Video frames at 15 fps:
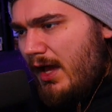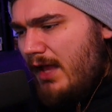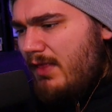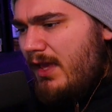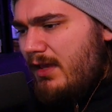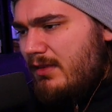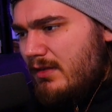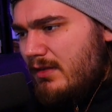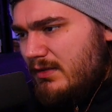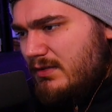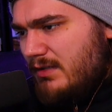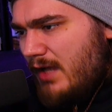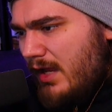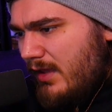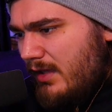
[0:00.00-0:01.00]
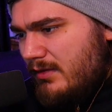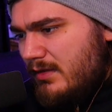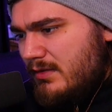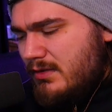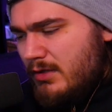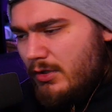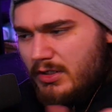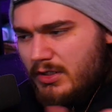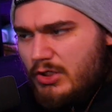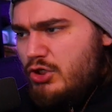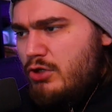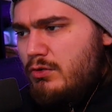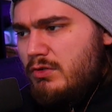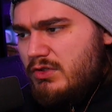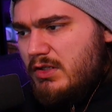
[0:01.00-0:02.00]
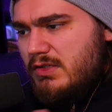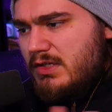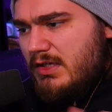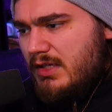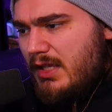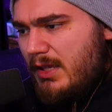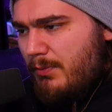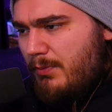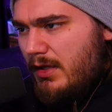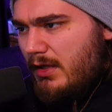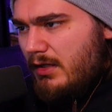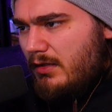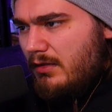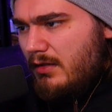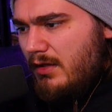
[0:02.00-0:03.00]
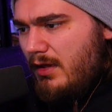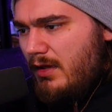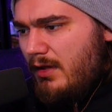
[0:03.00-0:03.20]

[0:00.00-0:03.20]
I like this. I like this. They're going to choose just to keep in and